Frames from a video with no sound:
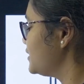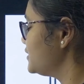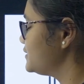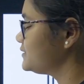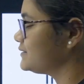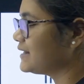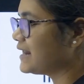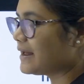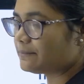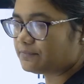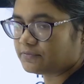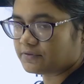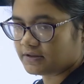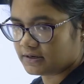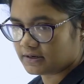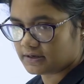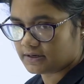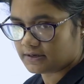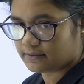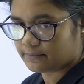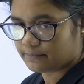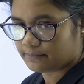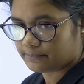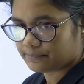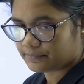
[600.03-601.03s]
that is
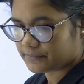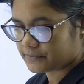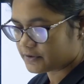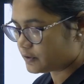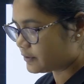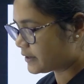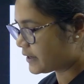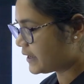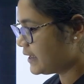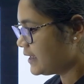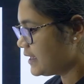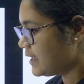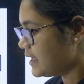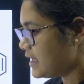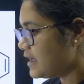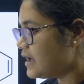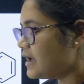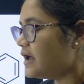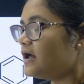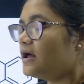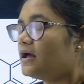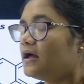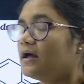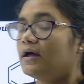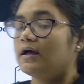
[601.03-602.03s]
naphthalene okay
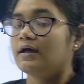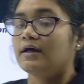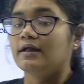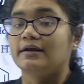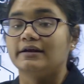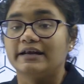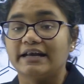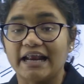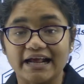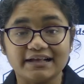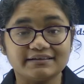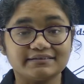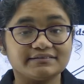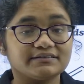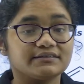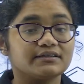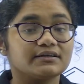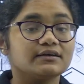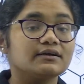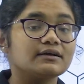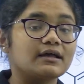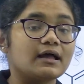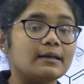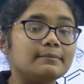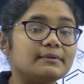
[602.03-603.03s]

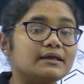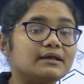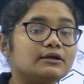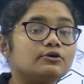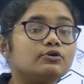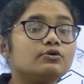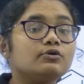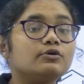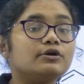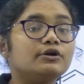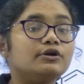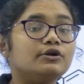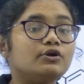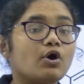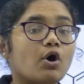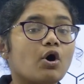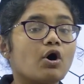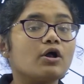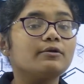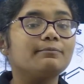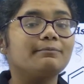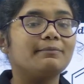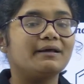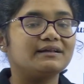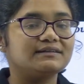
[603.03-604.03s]
next coming to
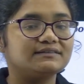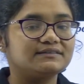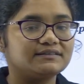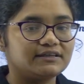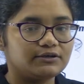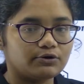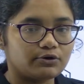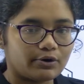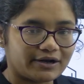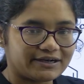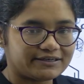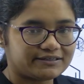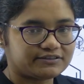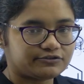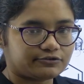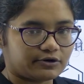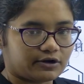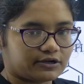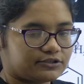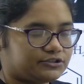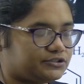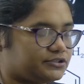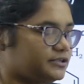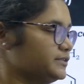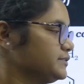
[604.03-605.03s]
non benzenoid
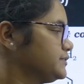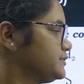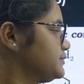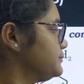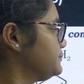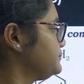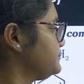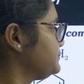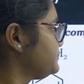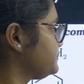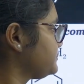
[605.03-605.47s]
structures